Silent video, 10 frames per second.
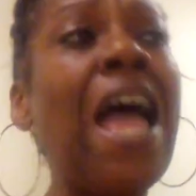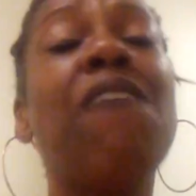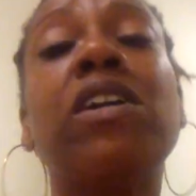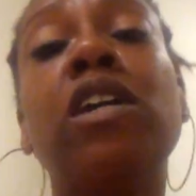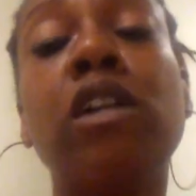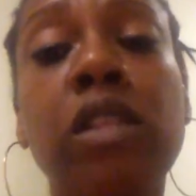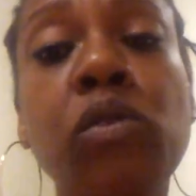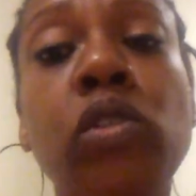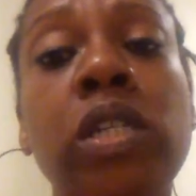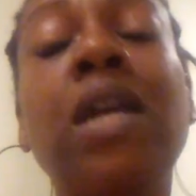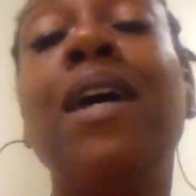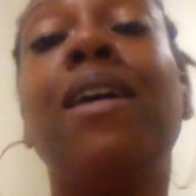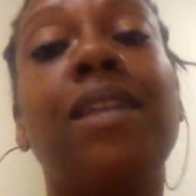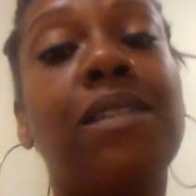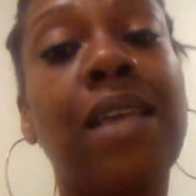have a conclusion
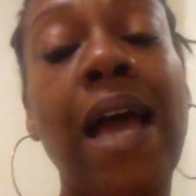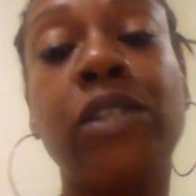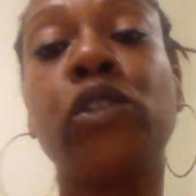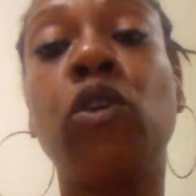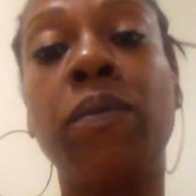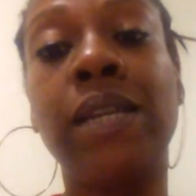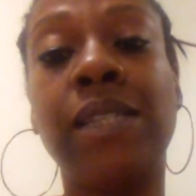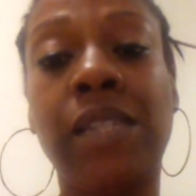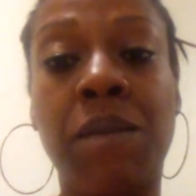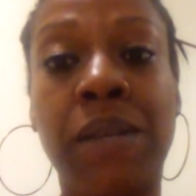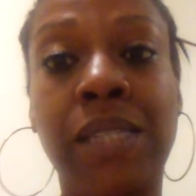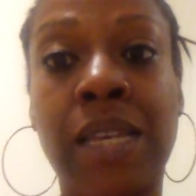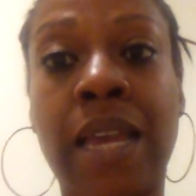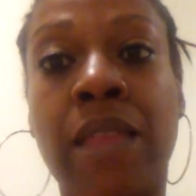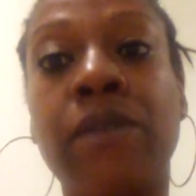that ties your opening statement
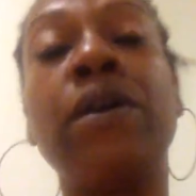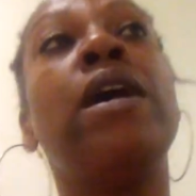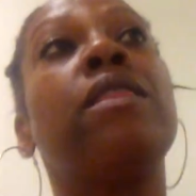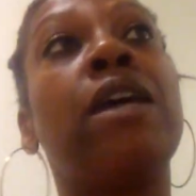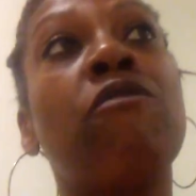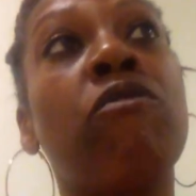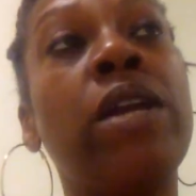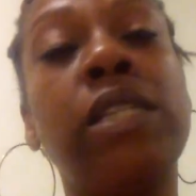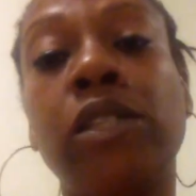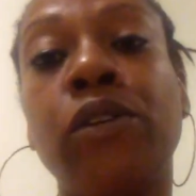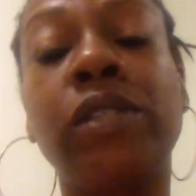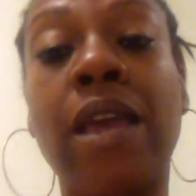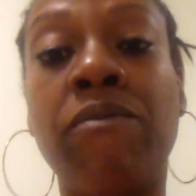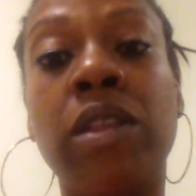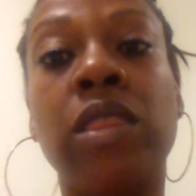together, that reasserts
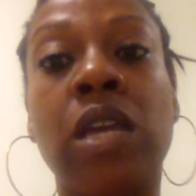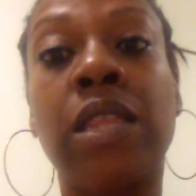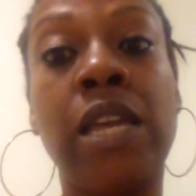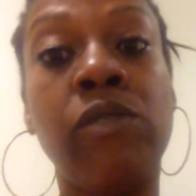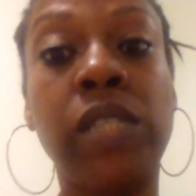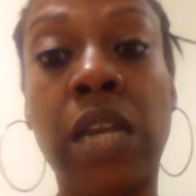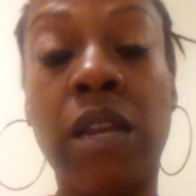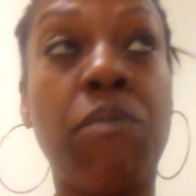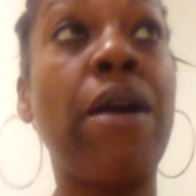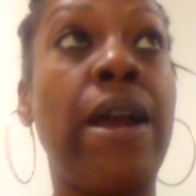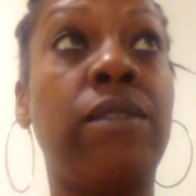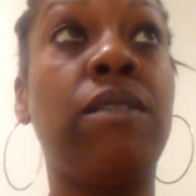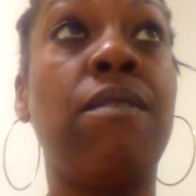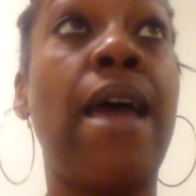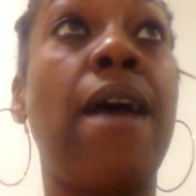everything that you stated prior
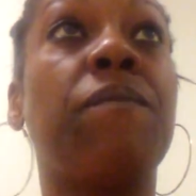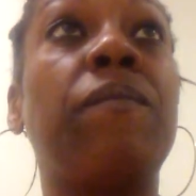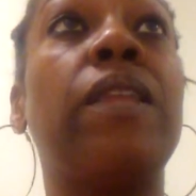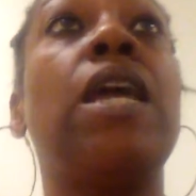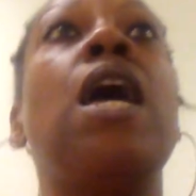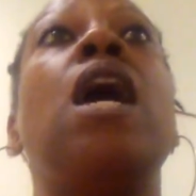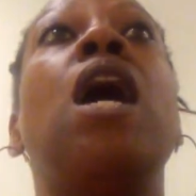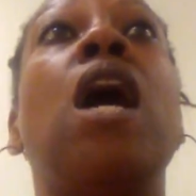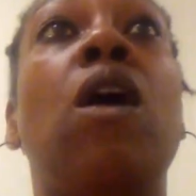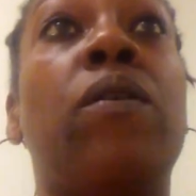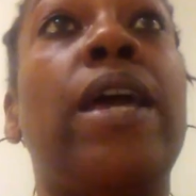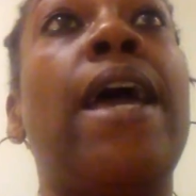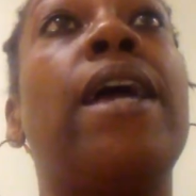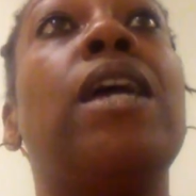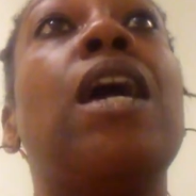to that.
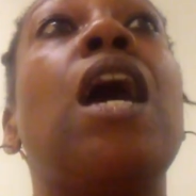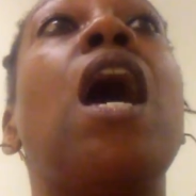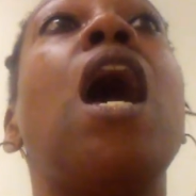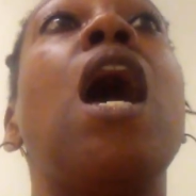Okay.